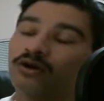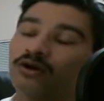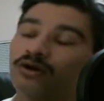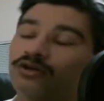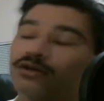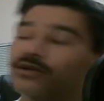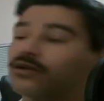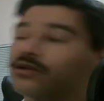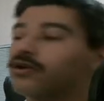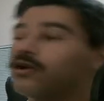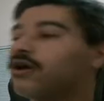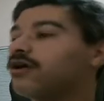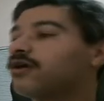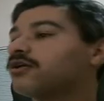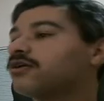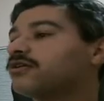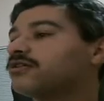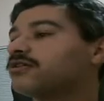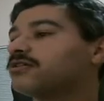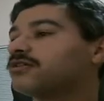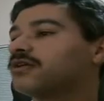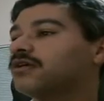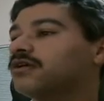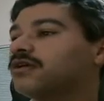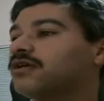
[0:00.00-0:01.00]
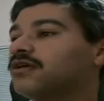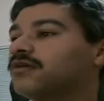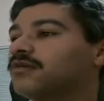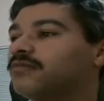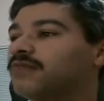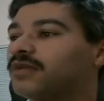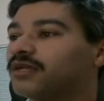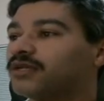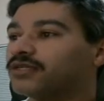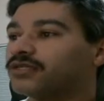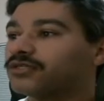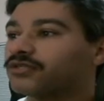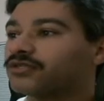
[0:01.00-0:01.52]
your cards.
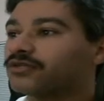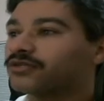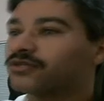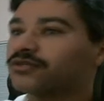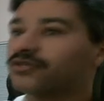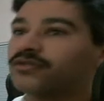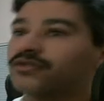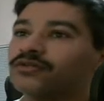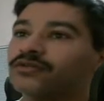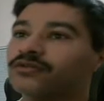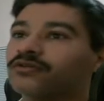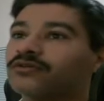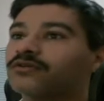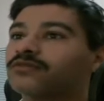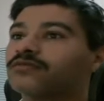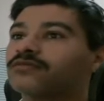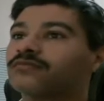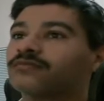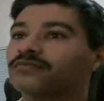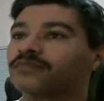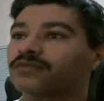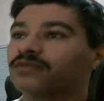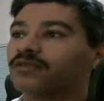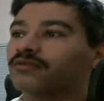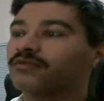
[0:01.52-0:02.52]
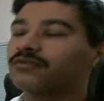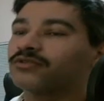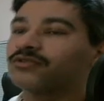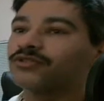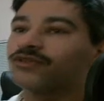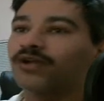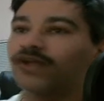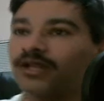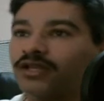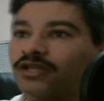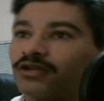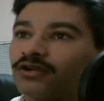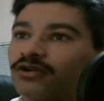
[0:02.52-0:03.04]
Make sure you're
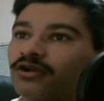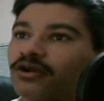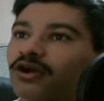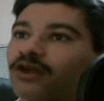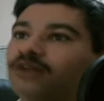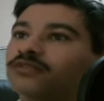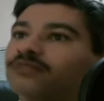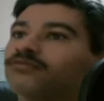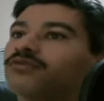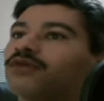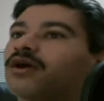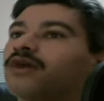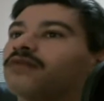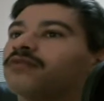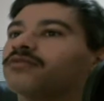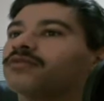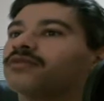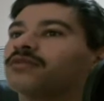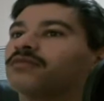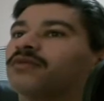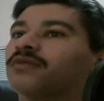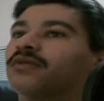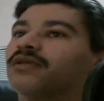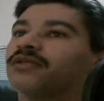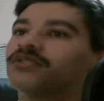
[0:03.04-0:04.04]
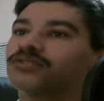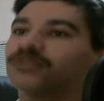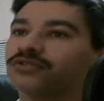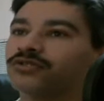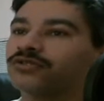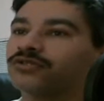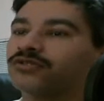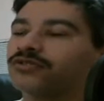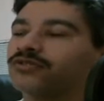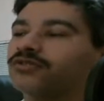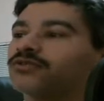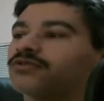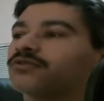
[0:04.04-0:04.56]
training your cards properly. Make
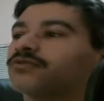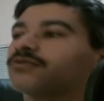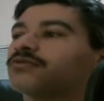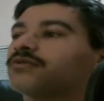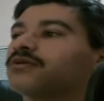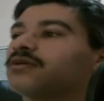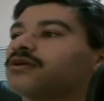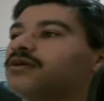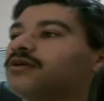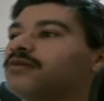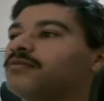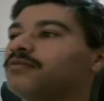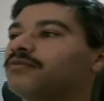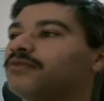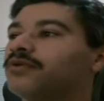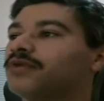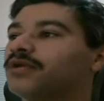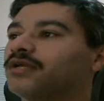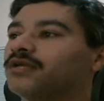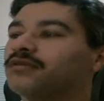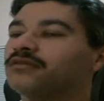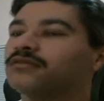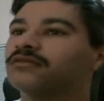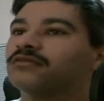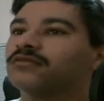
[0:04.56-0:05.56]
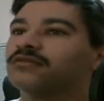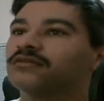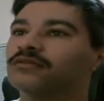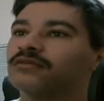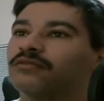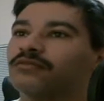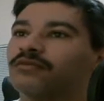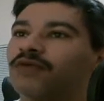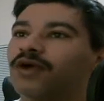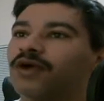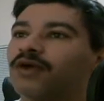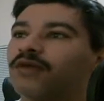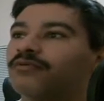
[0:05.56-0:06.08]
sure you're putting the
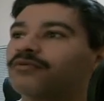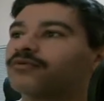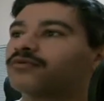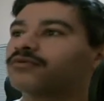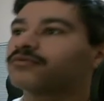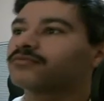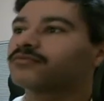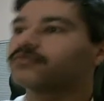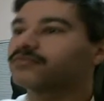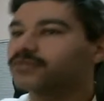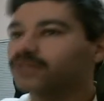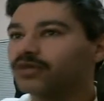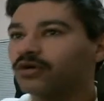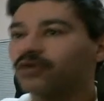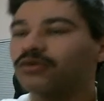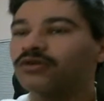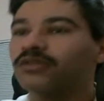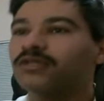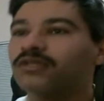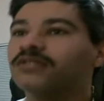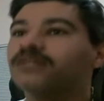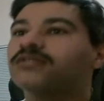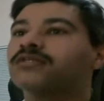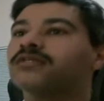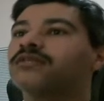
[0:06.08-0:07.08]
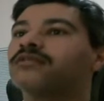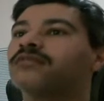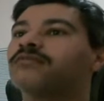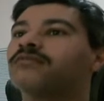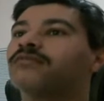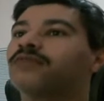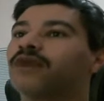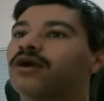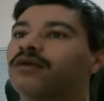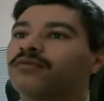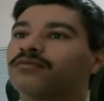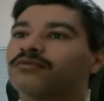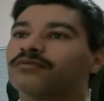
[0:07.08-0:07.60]
proper tokens in the
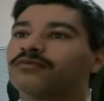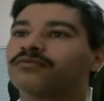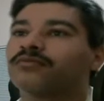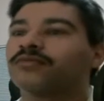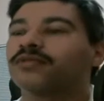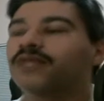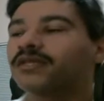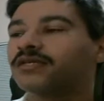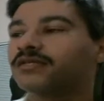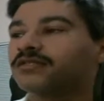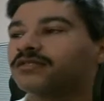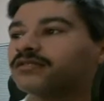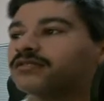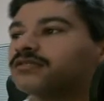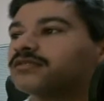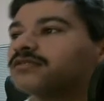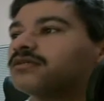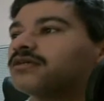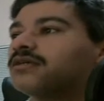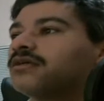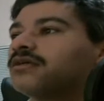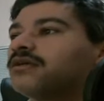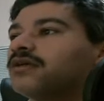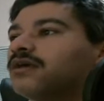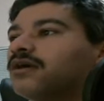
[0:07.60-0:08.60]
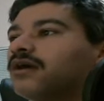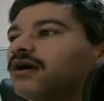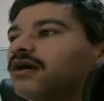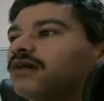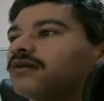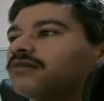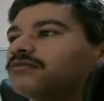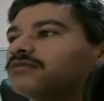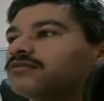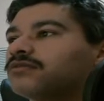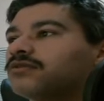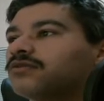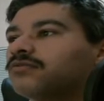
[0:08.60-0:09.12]
proper places.
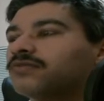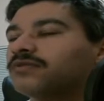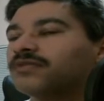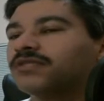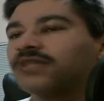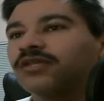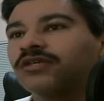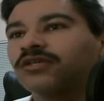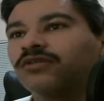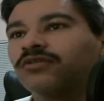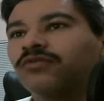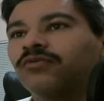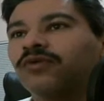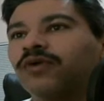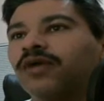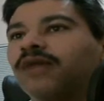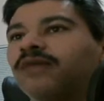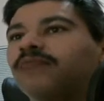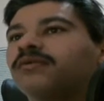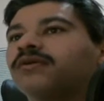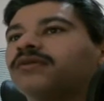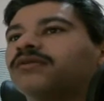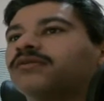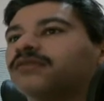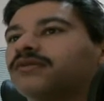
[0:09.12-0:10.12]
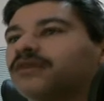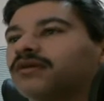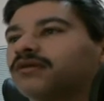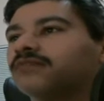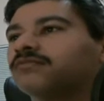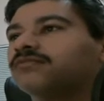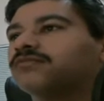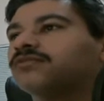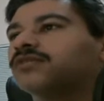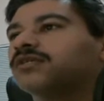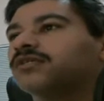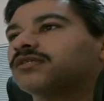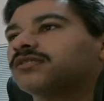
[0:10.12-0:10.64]
There's no particular way, but
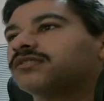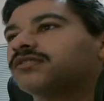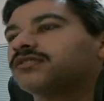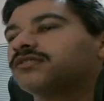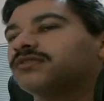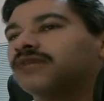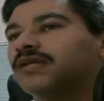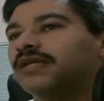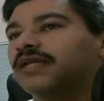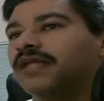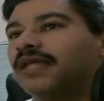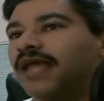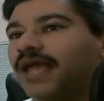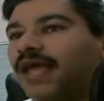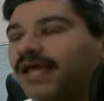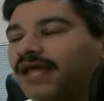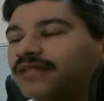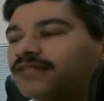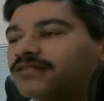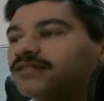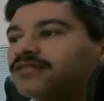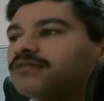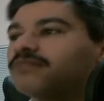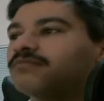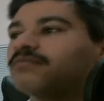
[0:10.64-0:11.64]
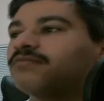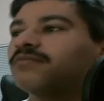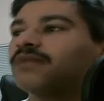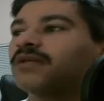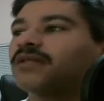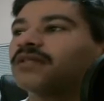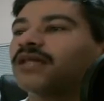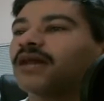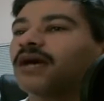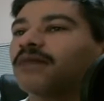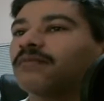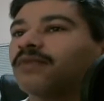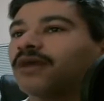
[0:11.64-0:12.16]
just to enhance them a
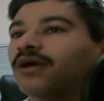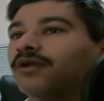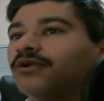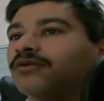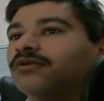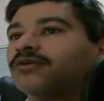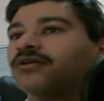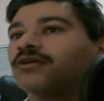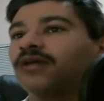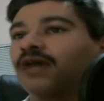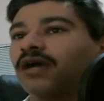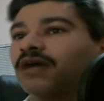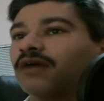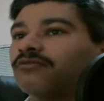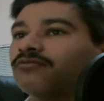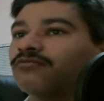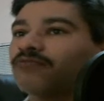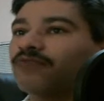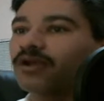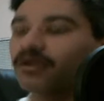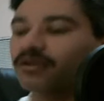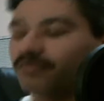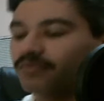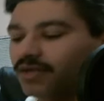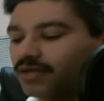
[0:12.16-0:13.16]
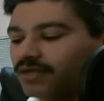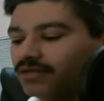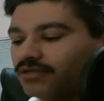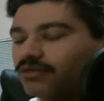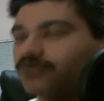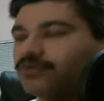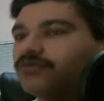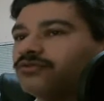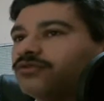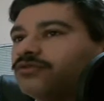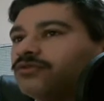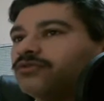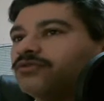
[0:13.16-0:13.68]
lot better, I would recommend
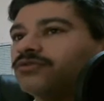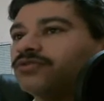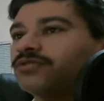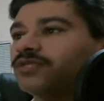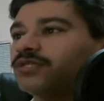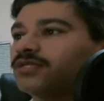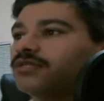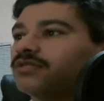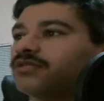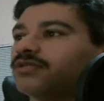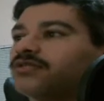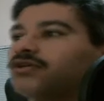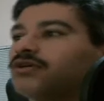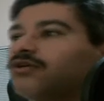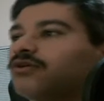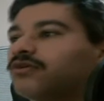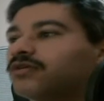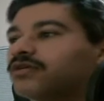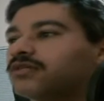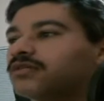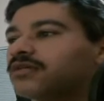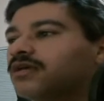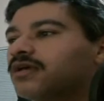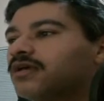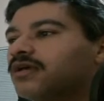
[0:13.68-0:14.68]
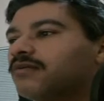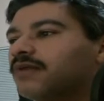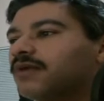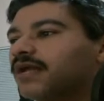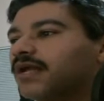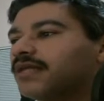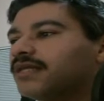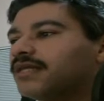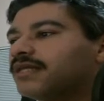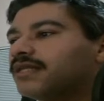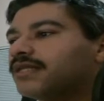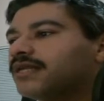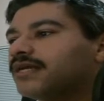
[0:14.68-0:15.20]
you using the tokens.
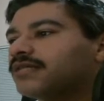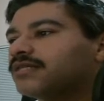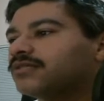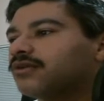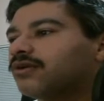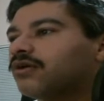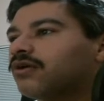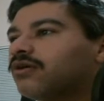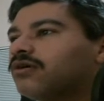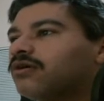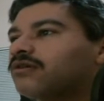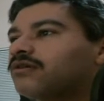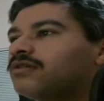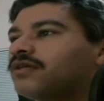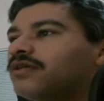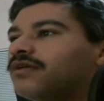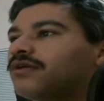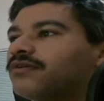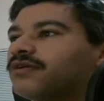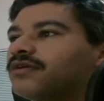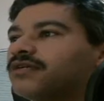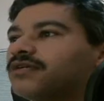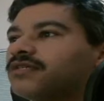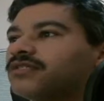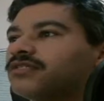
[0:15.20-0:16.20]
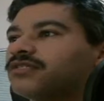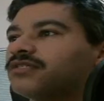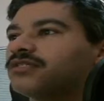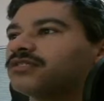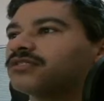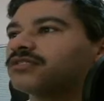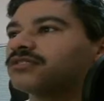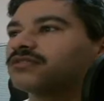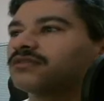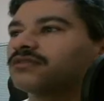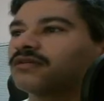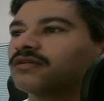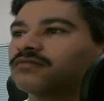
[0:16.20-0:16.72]
I think that's all there is.
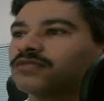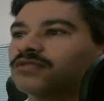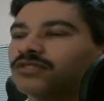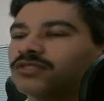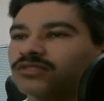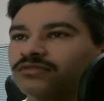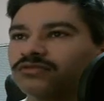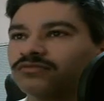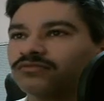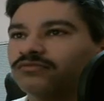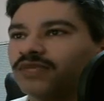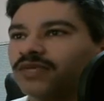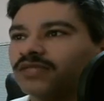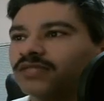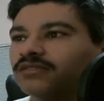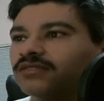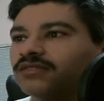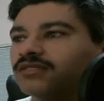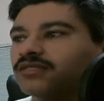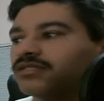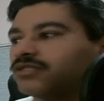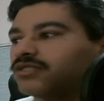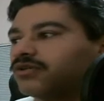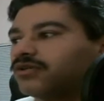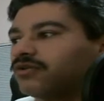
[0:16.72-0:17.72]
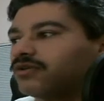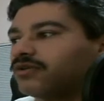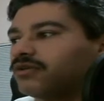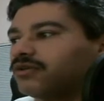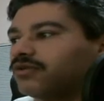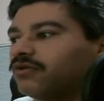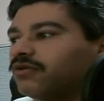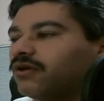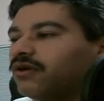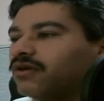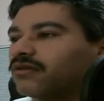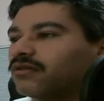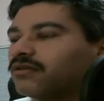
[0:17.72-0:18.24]
I'm just basically showing
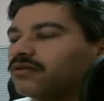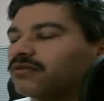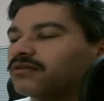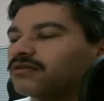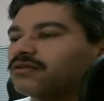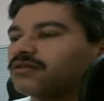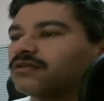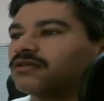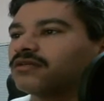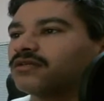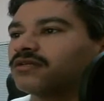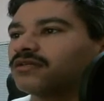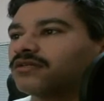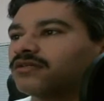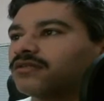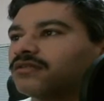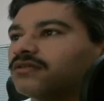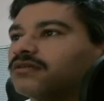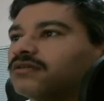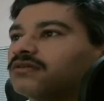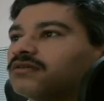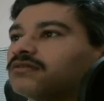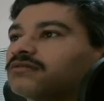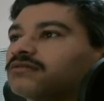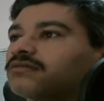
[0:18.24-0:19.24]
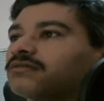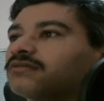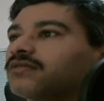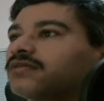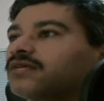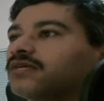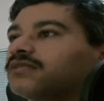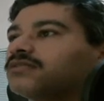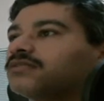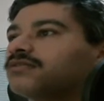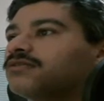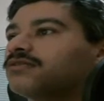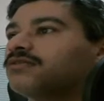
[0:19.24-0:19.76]
you all the
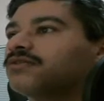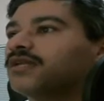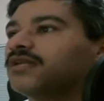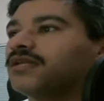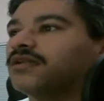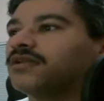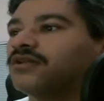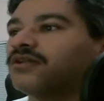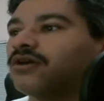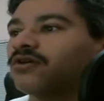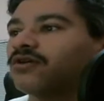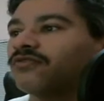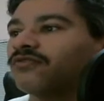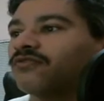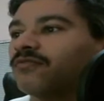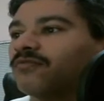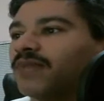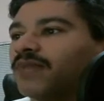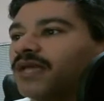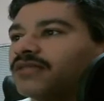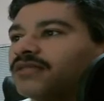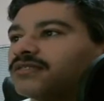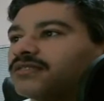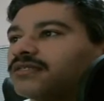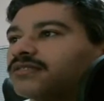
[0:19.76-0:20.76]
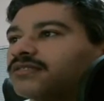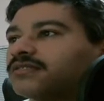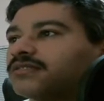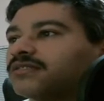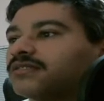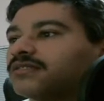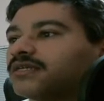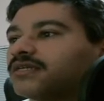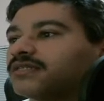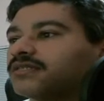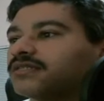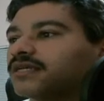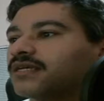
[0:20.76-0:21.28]
things that you need to know for basics and
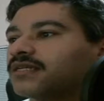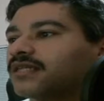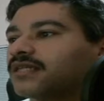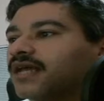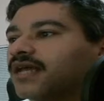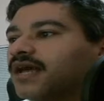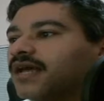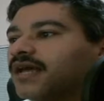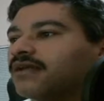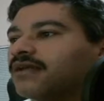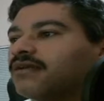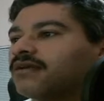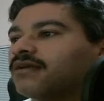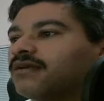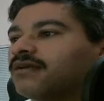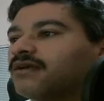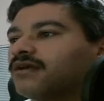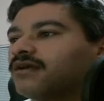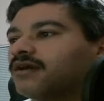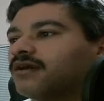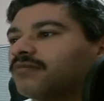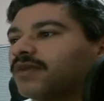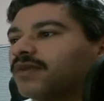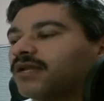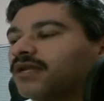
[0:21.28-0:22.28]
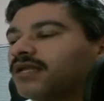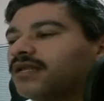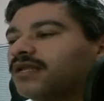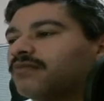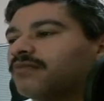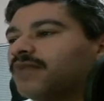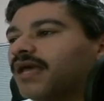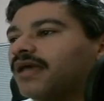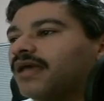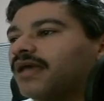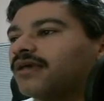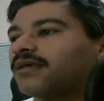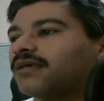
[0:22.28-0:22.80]
things like that. Money in the
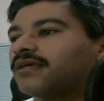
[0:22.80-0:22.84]
Bank